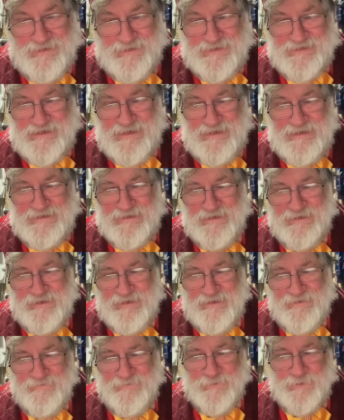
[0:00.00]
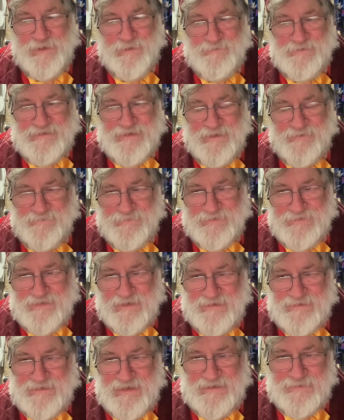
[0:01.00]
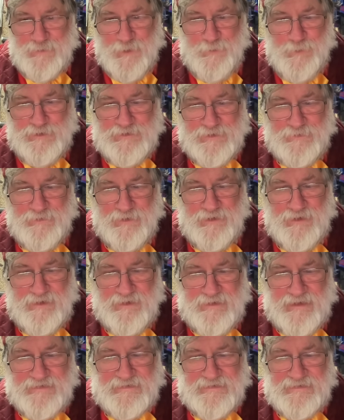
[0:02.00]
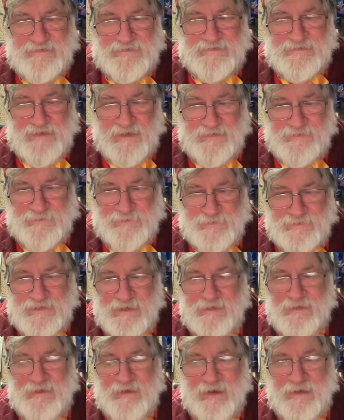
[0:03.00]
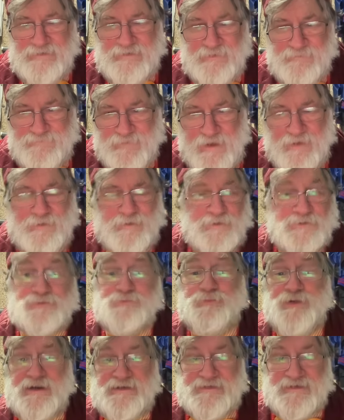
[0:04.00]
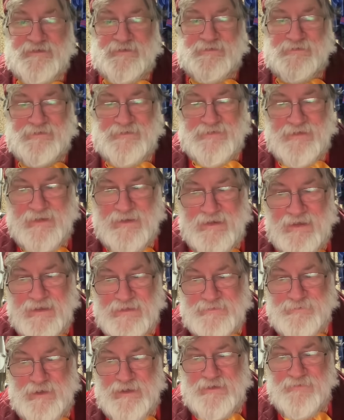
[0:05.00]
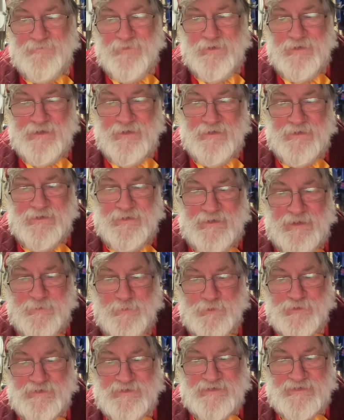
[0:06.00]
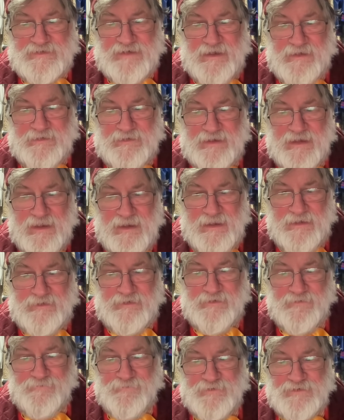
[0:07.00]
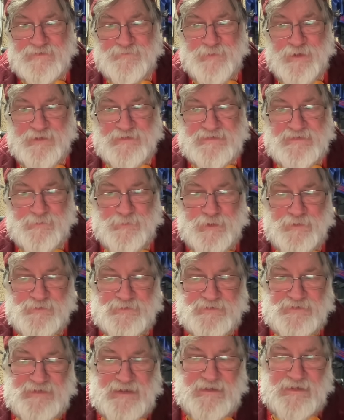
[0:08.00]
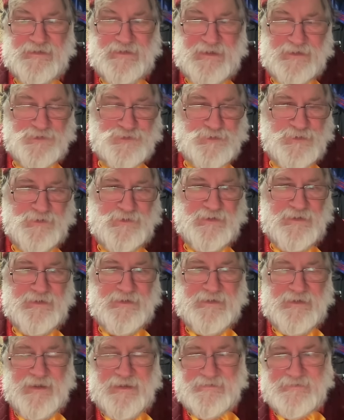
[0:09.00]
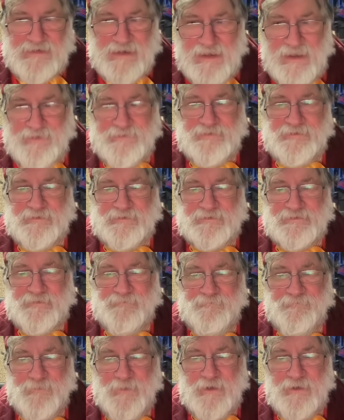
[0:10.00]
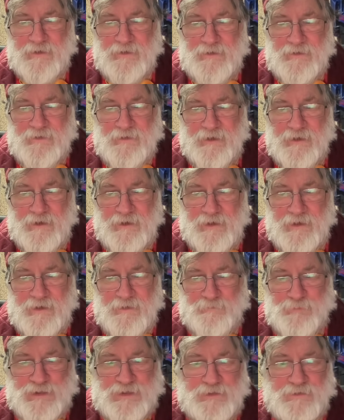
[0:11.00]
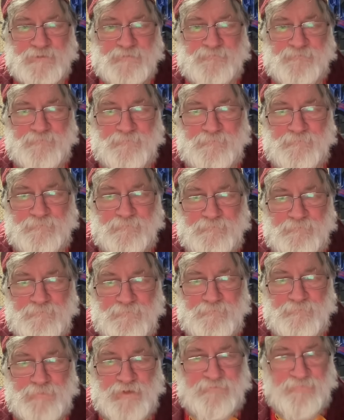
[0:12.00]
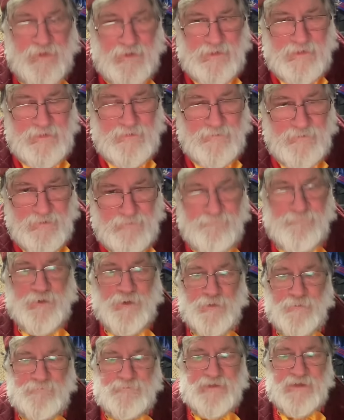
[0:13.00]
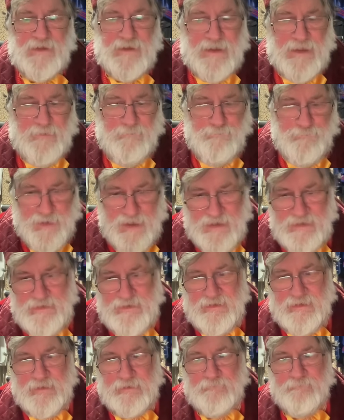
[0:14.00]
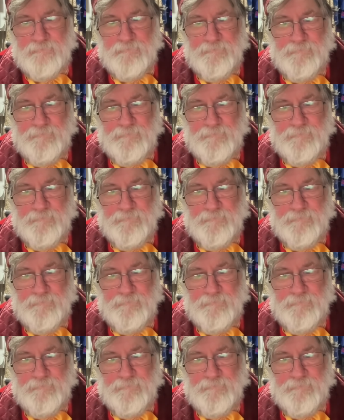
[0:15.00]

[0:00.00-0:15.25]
the seat for himself. And Tice says, well, we don't get into titles. I think Farage, president, has made it very clear he wouldn't stand again in a first-past-the-post election as a candidate. But he could be very involved in campaigning.